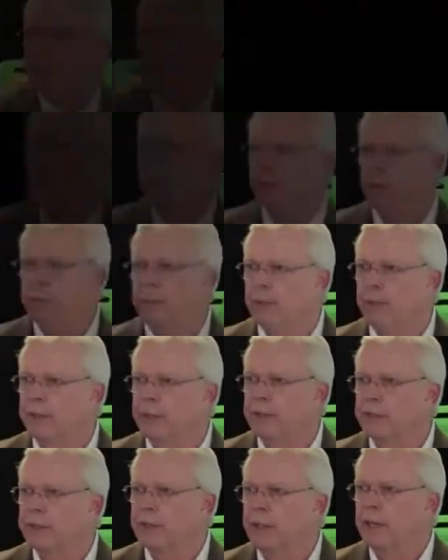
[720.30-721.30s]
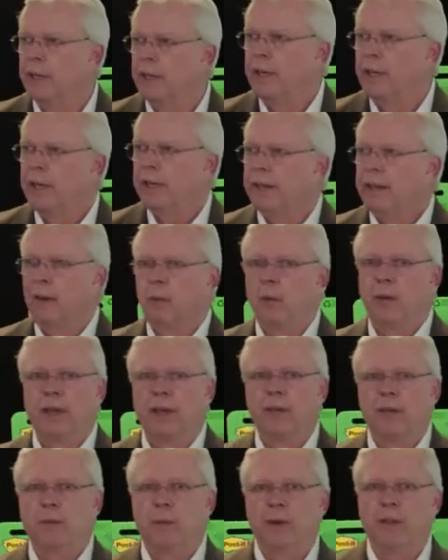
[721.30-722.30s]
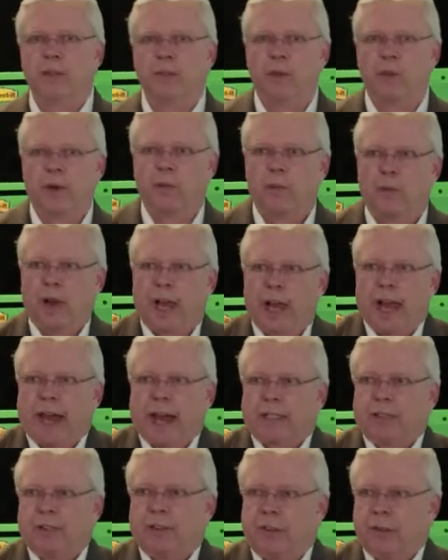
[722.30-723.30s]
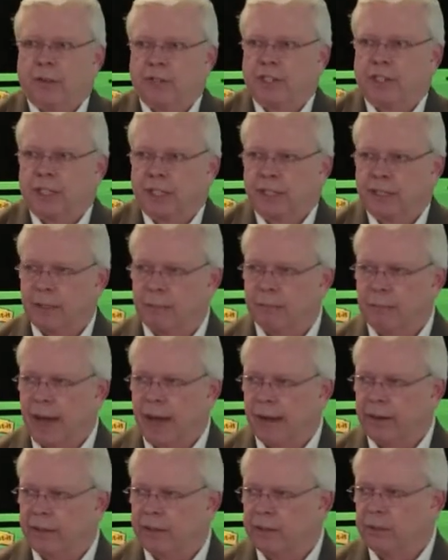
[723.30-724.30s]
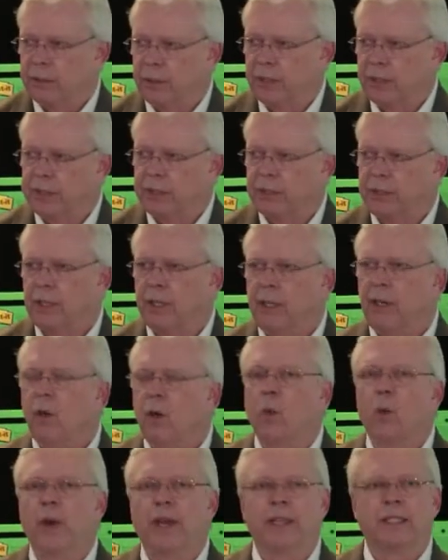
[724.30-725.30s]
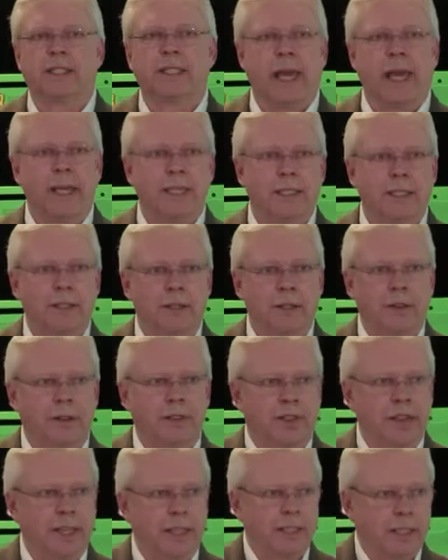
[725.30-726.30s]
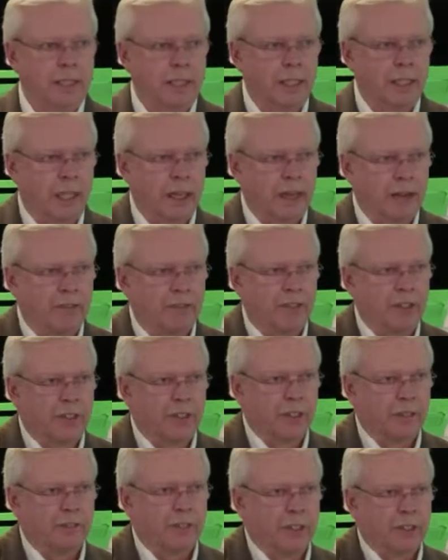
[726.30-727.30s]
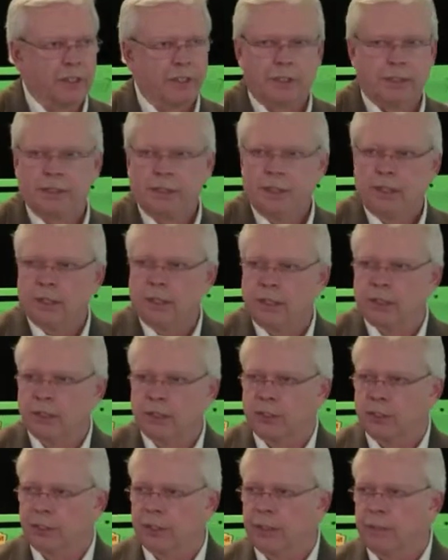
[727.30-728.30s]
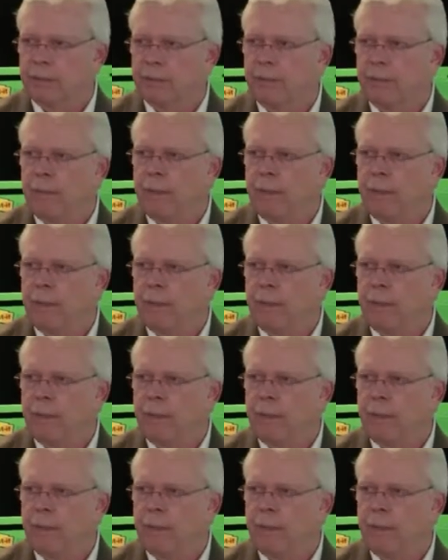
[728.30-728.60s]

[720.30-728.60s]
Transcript: from human beings. That we, we, we react to those things that matter to us, we attend to the things in life that give us concern.